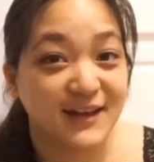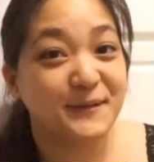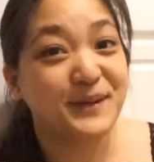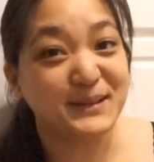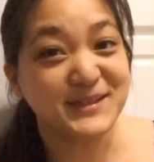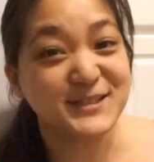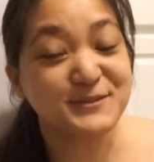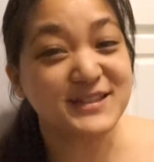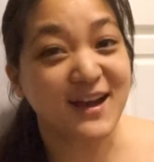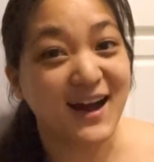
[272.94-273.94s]
Publix
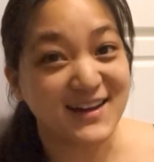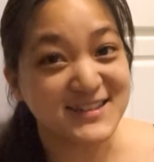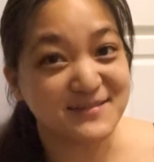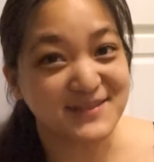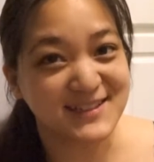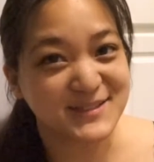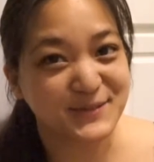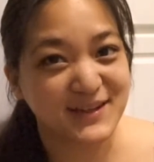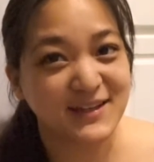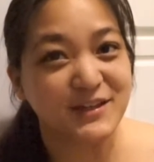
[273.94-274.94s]
was awesome this week.